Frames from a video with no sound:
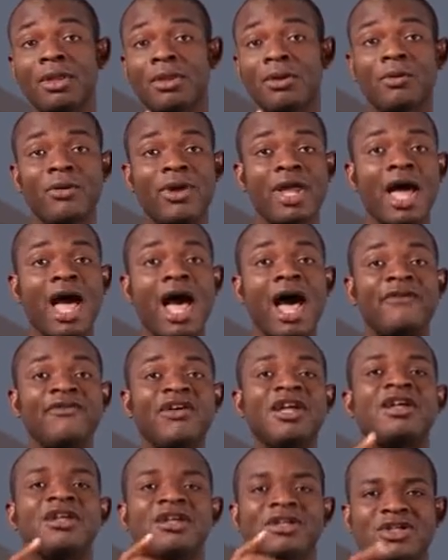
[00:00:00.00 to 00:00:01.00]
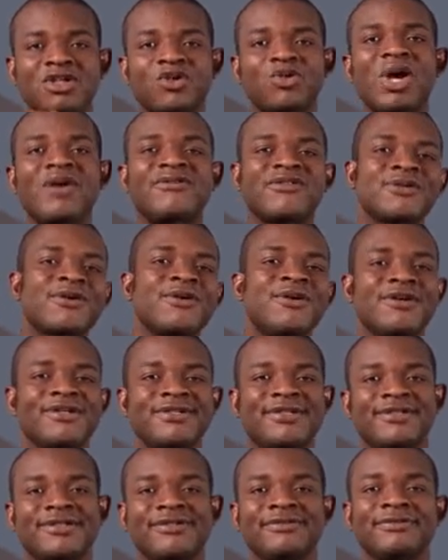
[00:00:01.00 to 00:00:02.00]
We have 12
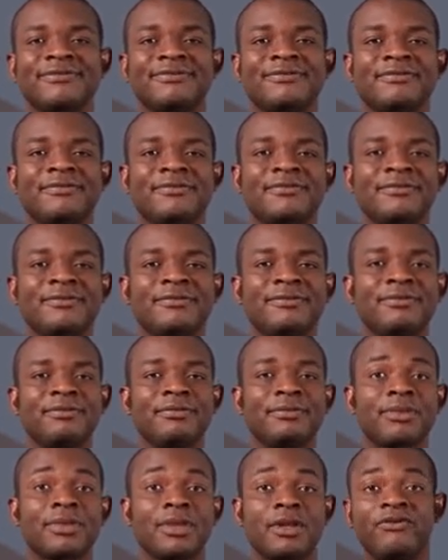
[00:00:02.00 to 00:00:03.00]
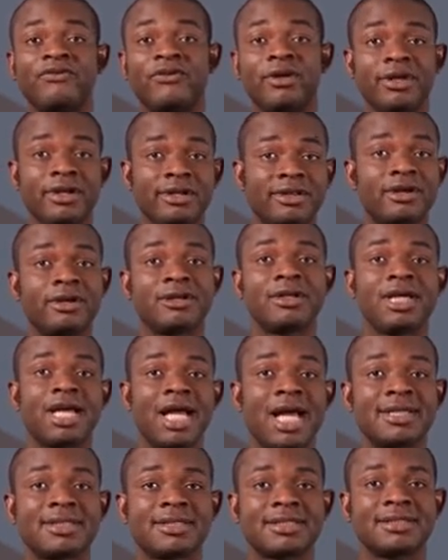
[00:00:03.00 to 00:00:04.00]
scores. For the third
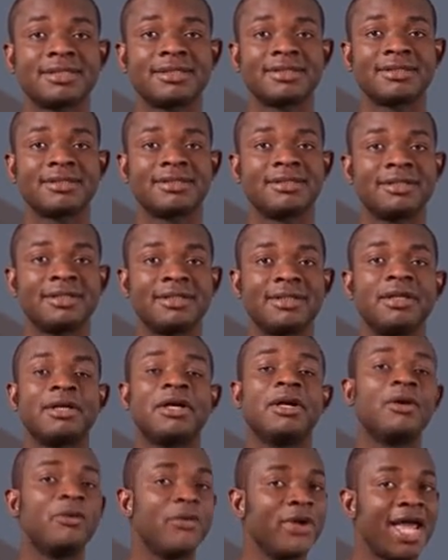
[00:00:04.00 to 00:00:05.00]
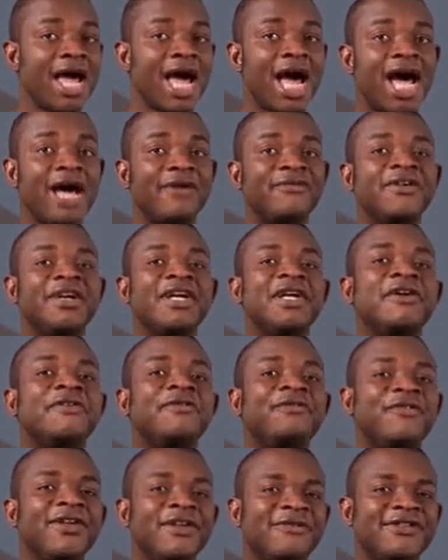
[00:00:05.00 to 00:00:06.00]
class, we have
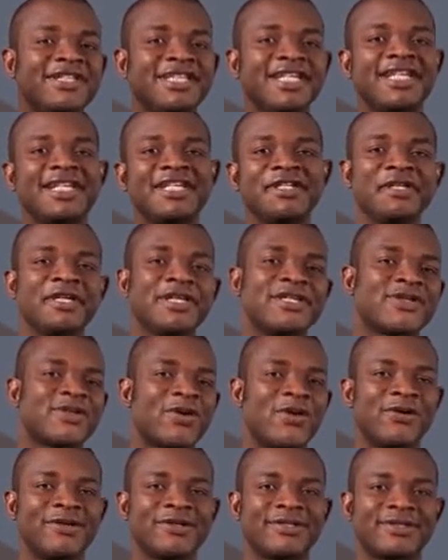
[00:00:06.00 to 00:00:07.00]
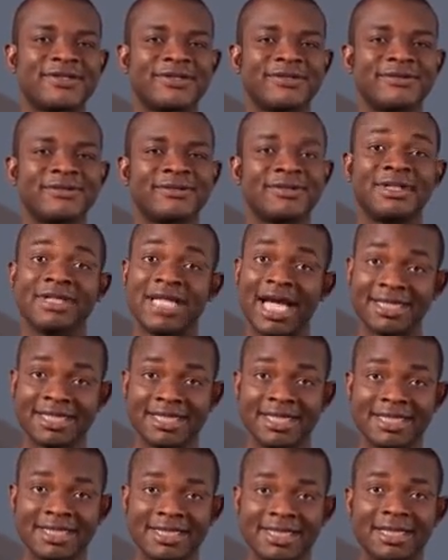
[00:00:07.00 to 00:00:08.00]
15 scores. That
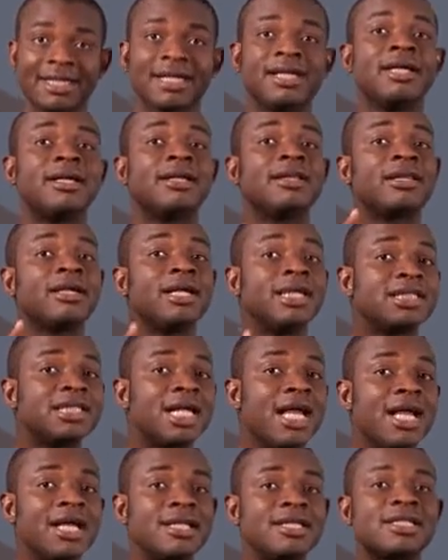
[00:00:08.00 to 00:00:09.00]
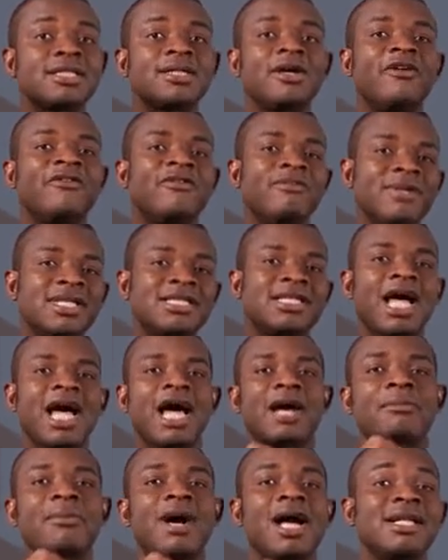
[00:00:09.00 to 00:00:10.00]
is 3/10 of Mr.
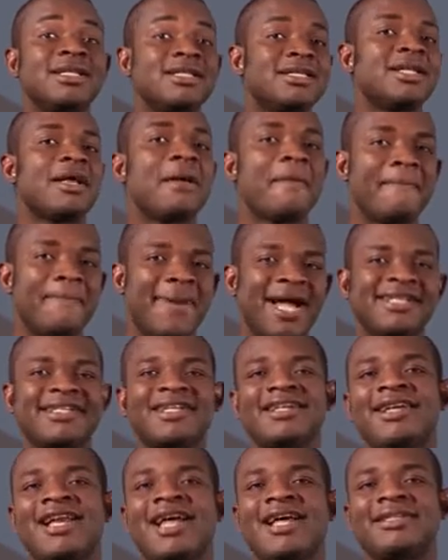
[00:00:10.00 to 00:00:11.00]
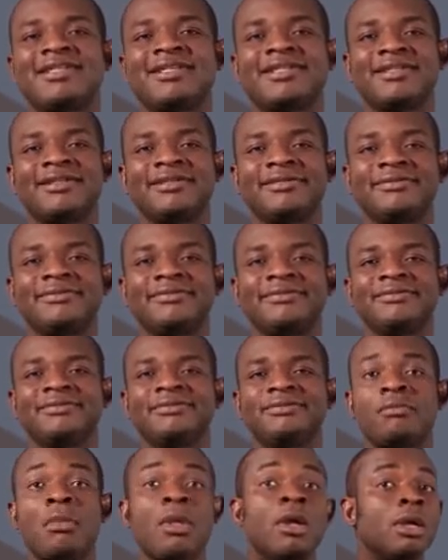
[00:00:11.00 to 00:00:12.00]
Akpan's math class.
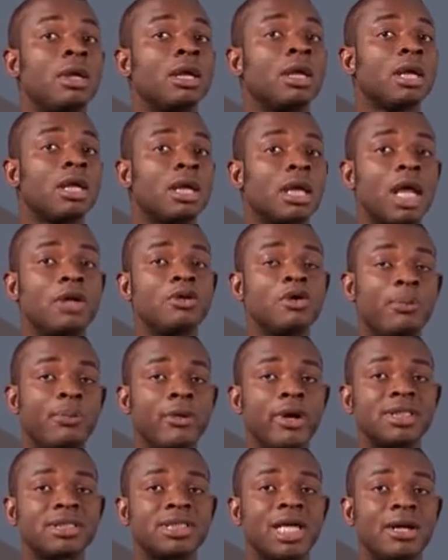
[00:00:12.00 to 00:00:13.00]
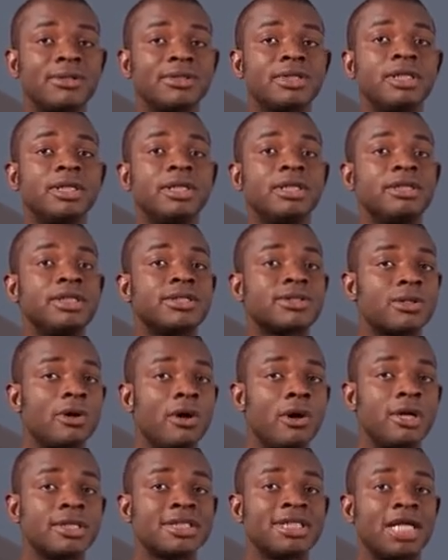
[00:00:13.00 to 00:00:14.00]
Can you point out the
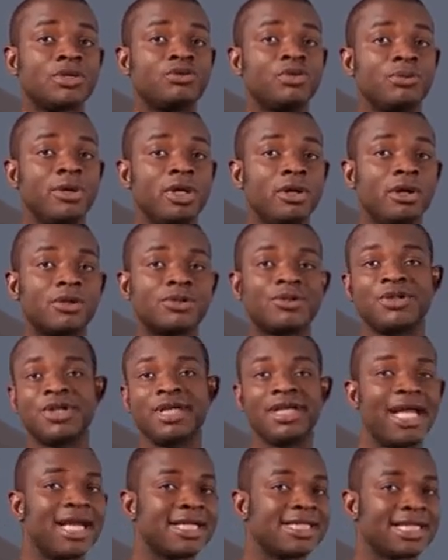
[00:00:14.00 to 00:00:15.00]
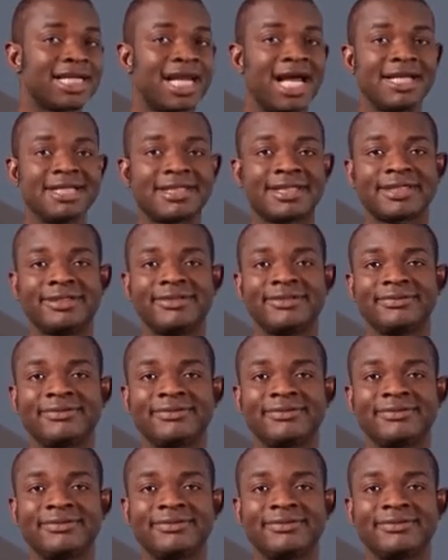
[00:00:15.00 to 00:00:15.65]
scores that will belong to the next class?